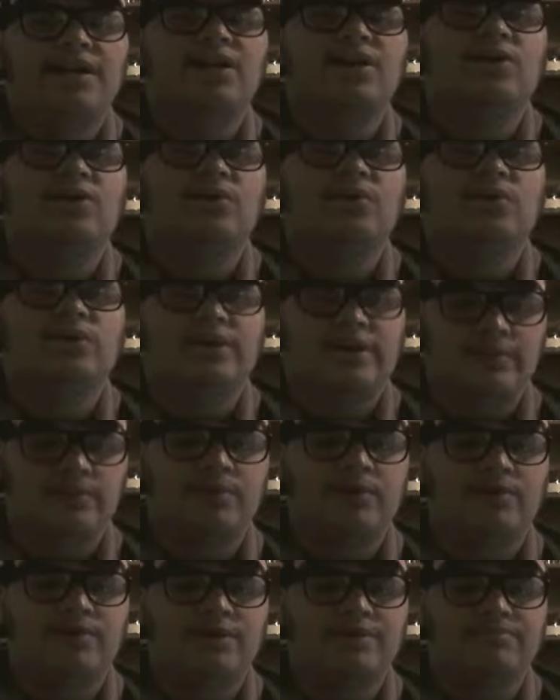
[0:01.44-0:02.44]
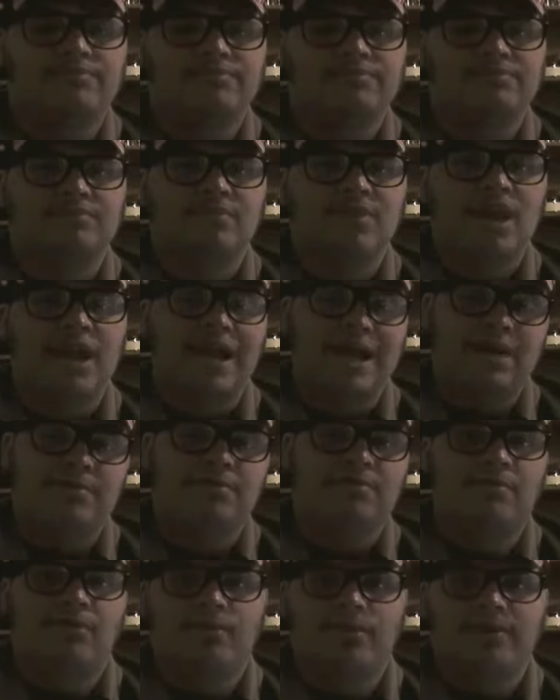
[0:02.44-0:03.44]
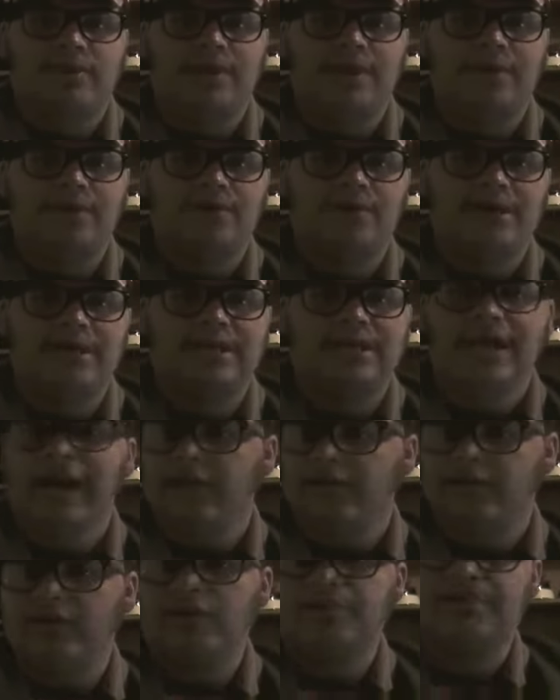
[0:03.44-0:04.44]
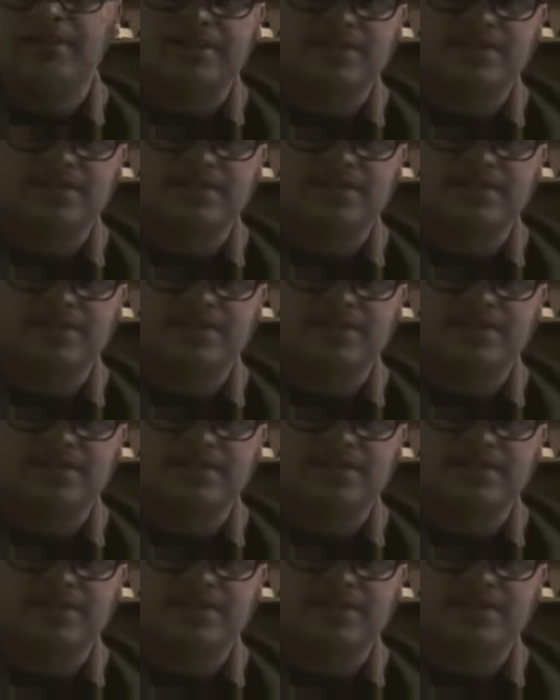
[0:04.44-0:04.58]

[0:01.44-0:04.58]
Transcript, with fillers: Hello and welcome. I'm the Puerto Rican Critic and I review